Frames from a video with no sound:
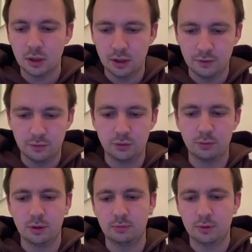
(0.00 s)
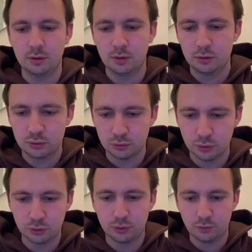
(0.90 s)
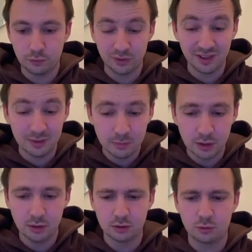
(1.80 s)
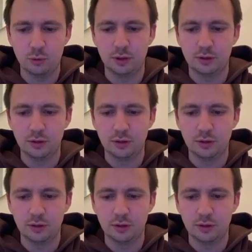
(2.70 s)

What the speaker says: if you remember to not go for the immediate queen